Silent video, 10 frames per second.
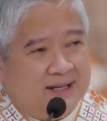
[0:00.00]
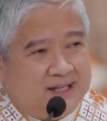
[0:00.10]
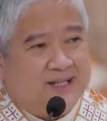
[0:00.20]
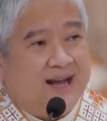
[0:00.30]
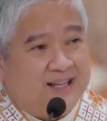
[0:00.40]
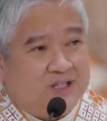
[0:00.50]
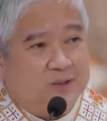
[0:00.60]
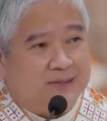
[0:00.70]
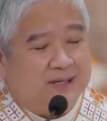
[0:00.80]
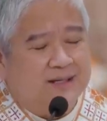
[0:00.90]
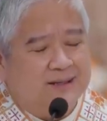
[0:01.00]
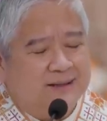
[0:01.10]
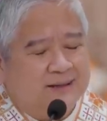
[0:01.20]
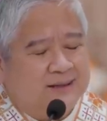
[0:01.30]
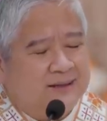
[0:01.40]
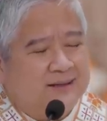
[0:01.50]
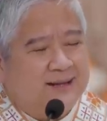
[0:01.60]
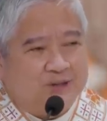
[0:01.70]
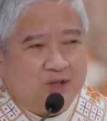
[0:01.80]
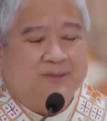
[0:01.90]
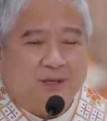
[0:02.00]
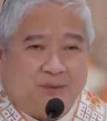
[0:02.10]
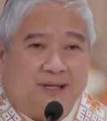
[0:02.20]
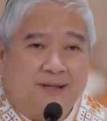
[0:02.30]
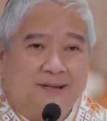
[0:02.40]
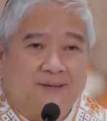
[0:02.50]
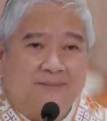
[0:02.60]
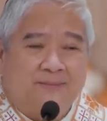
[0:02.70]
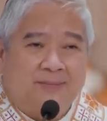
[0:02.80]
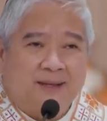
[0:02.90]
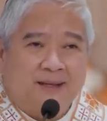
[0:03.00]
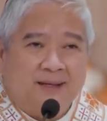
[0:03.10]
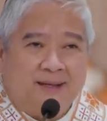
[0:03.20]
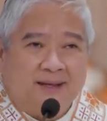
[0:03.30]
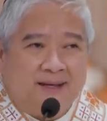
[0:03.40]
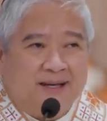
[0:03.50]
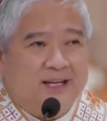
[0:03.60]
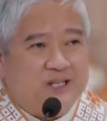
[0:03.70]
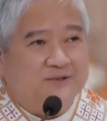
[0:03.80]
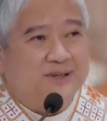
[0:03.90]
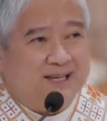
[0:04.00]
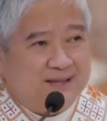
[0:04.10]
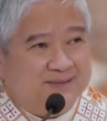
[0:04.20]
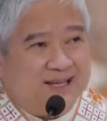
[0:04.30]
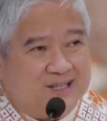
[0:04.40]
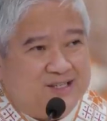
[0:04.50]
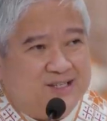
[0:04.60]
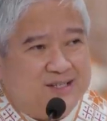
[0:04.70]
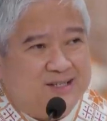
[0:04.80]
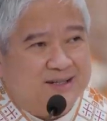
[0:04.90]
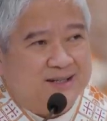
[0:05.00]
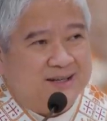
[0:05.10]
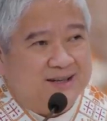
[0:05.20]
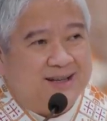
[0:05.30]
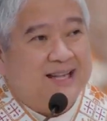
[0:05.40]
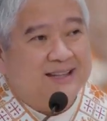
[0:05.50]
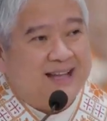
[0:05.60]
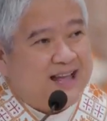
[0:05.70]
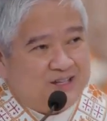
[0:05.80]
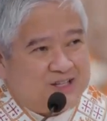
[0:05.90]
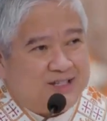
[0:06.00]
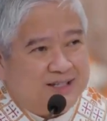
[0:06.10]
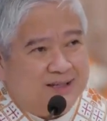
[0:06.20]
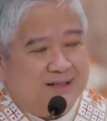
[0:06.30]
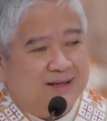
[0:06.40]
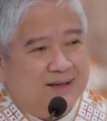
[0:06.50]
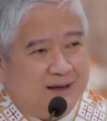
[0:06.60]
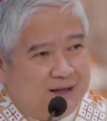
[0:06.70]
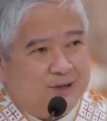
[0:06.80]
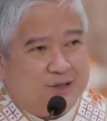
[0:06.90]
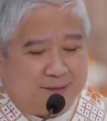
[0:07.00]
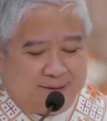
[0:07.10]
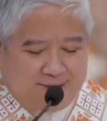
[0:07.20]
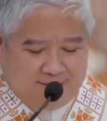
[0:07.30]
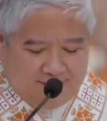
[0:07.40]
It is God's work, not human work. It is forgiveness, not cancel culture.